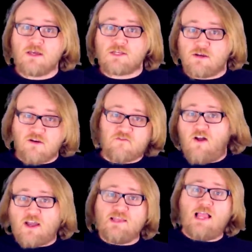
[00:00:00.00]
So you're a
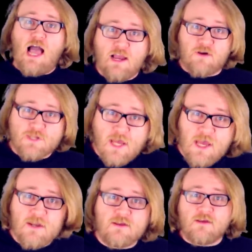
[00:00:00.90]
fucking liar,
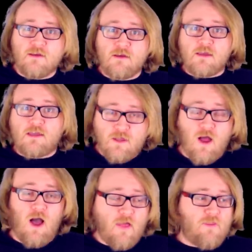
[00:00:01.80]
Ted. Get
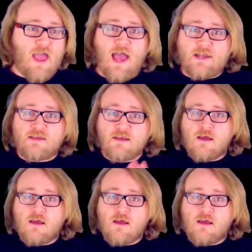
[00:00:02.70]
on that.